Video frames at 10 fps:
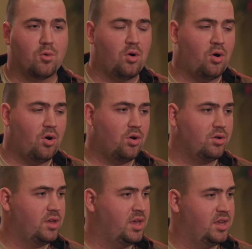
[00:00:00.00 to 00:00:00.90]
We're
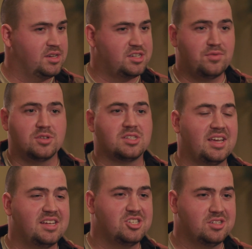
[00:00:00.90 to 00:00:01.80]
all in different
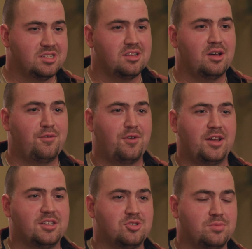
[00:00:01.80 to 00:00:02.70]
stages of
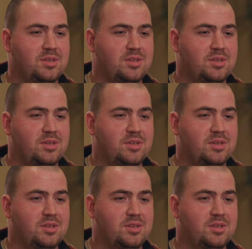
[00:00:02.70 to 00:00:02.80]
financial